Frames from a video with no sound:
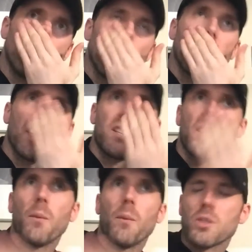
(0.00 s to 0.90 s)
like you
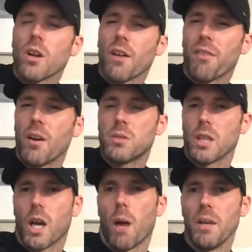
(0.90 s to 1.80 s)
say, we sort of felt
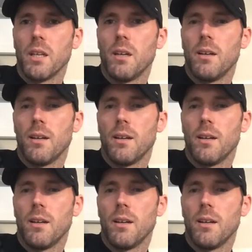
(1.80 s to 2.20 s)
it coming.